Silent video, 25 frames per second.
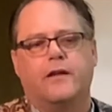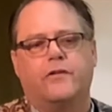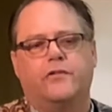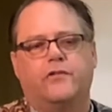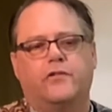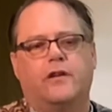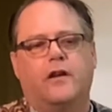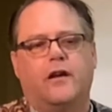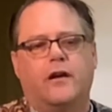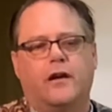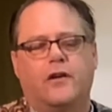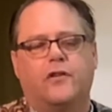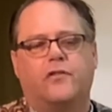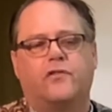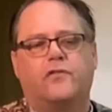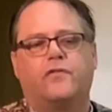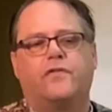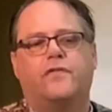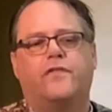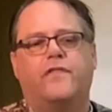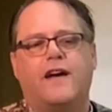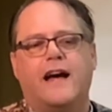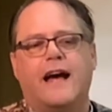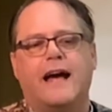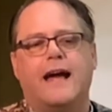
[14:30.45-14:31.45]
as young as
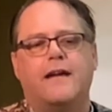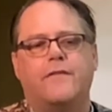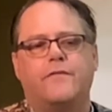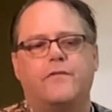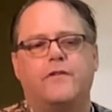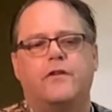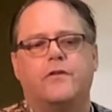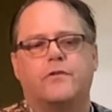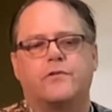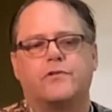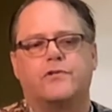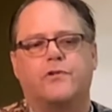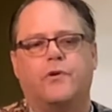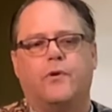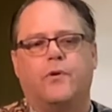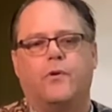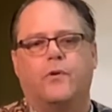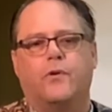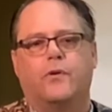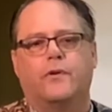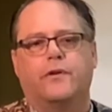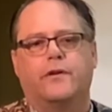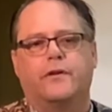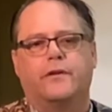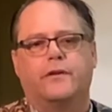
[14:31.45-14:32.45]
five years
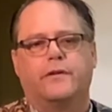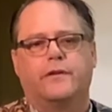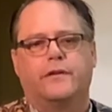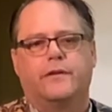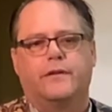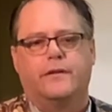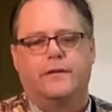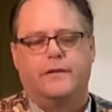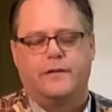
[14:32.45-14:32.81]
old